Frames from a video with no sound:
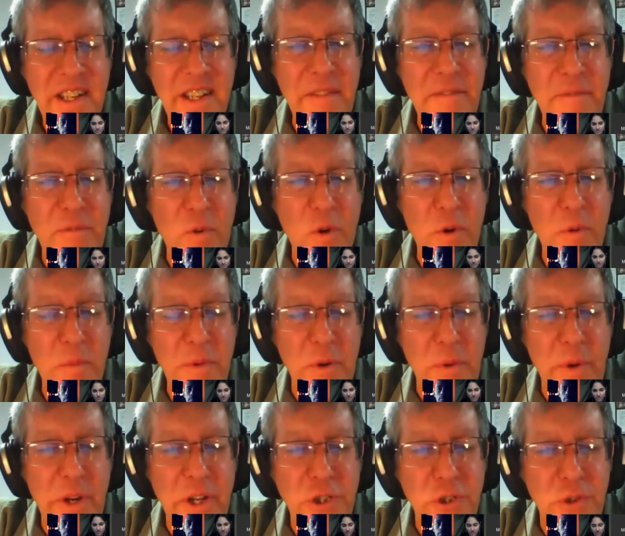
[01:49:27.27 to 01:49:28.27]
And they formed a
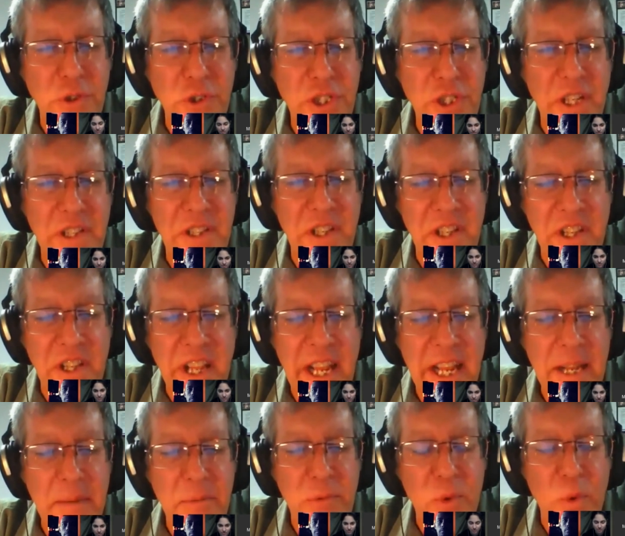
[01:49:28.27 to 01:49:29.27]
Reentrant jet that they
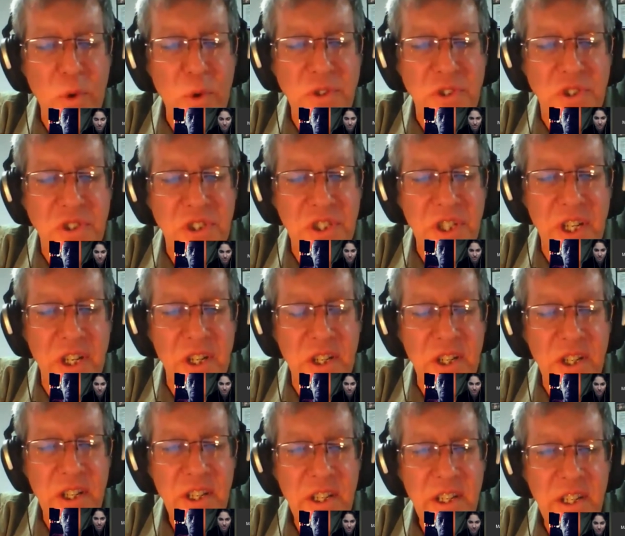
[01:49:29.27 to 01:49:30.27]
aimed towards the
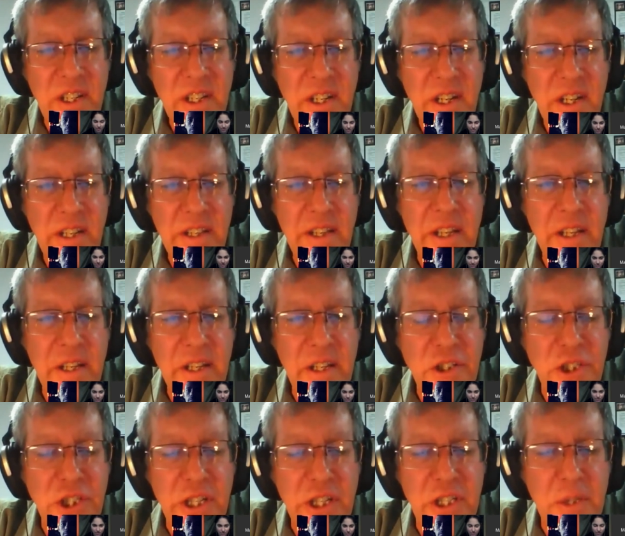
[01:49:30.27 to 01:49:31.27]
cell, and they
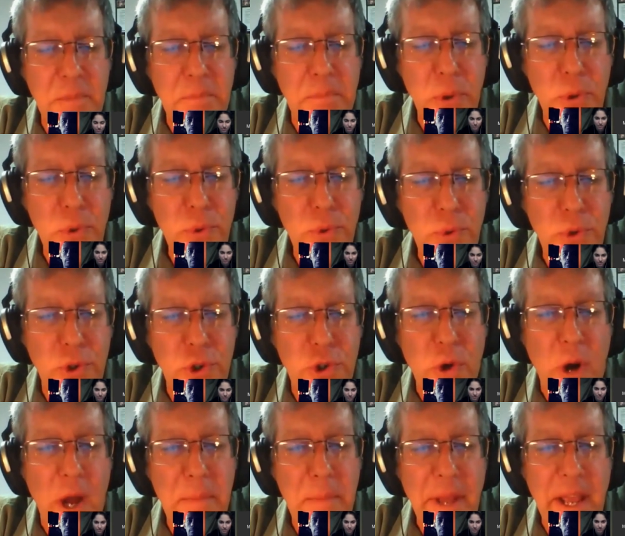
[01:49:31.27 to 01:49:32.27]
injected blue
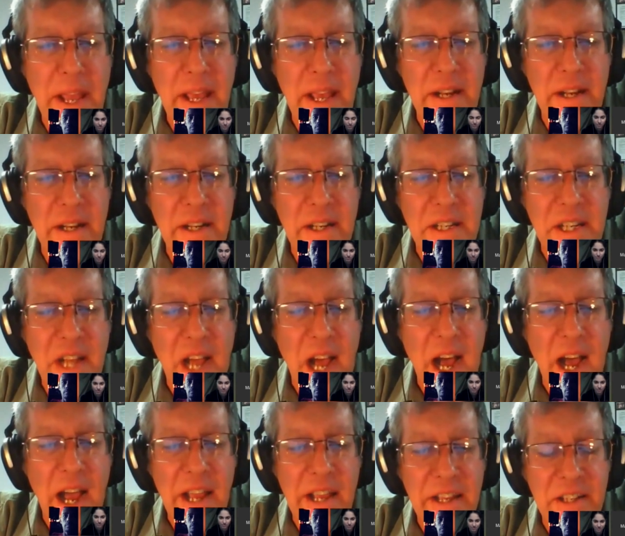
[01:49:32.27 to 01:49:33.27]
trypan
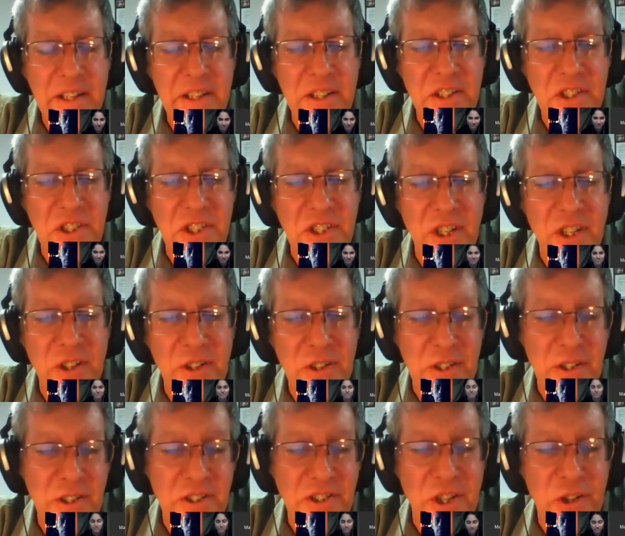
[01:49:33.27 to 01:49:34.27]
dye into the cell,
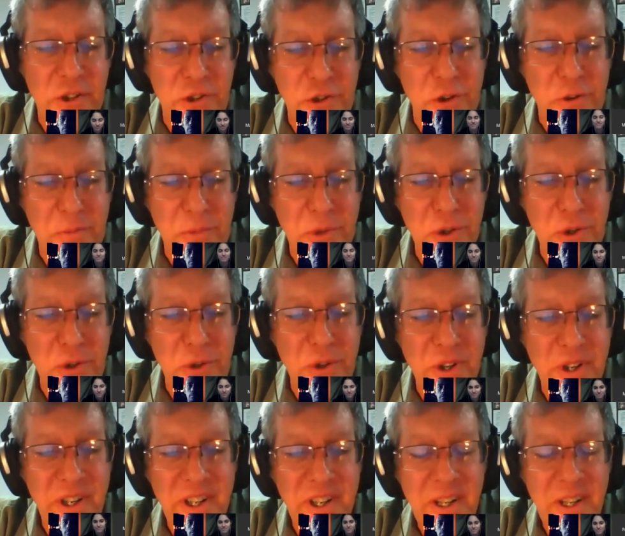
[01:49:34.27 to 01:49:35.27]
and the cell turned blue,
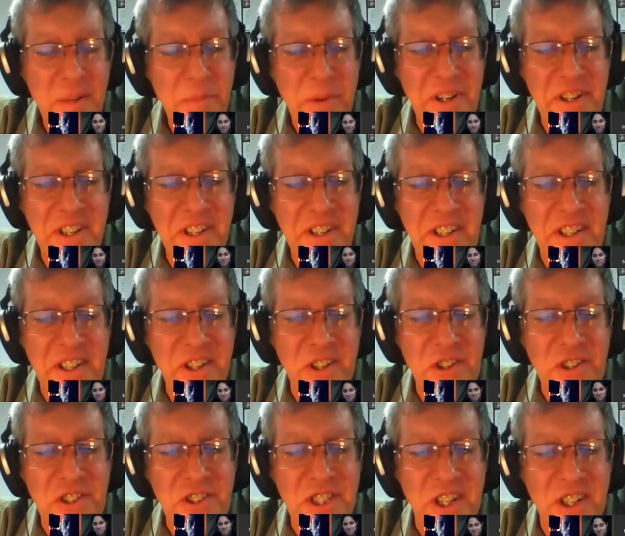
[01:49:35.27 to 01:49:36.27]
but it didn't
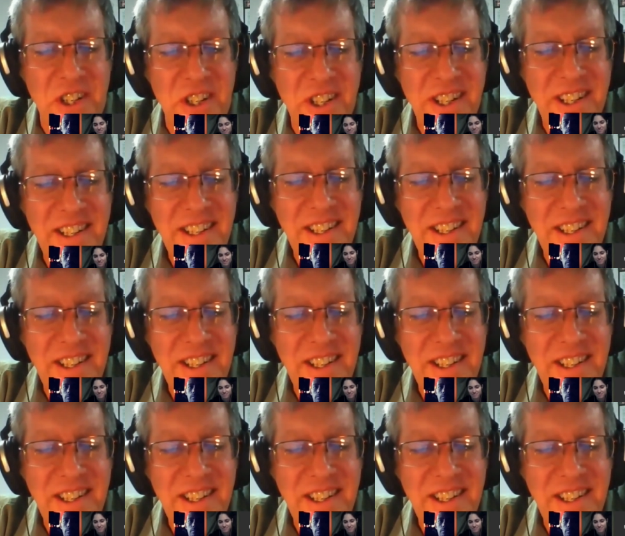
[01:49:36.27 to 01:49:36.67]
kill the cell.